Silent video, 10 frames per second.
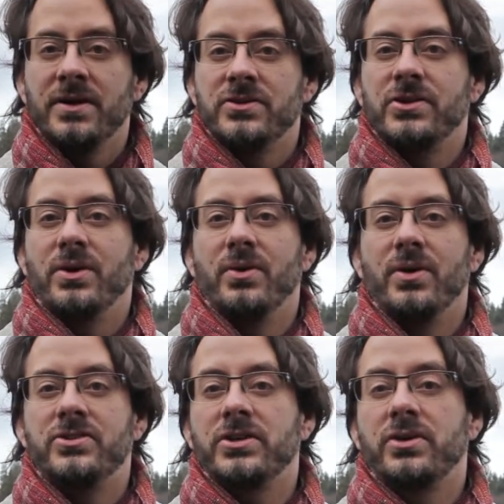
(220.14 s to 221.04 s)
So
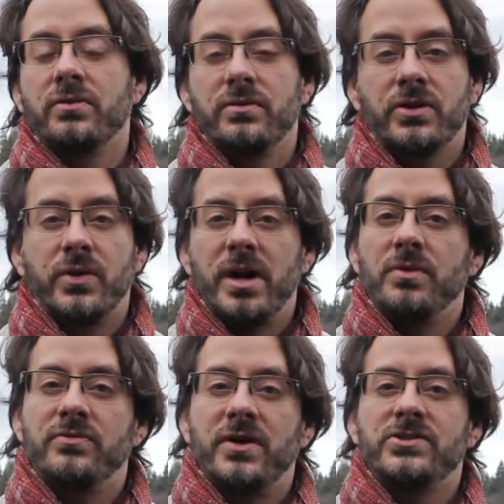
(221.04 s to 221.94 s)
it's an
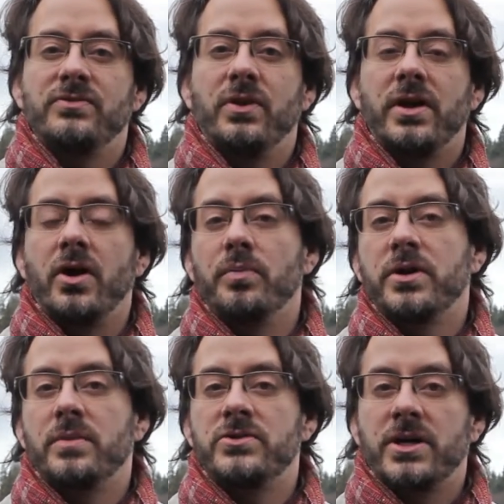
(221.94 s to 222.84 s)
incredible festival, and I hope you
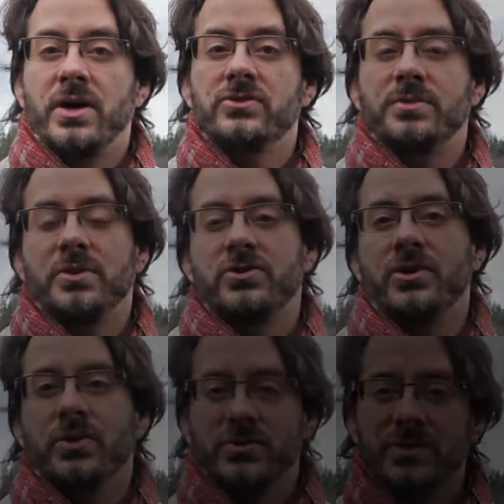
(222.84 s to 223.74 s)
come check out some of the
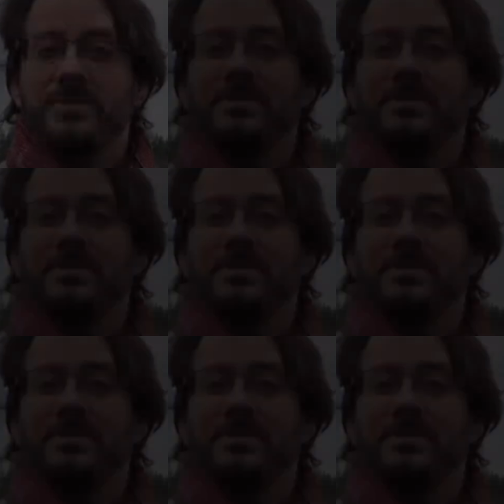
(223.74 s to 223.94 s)
shows.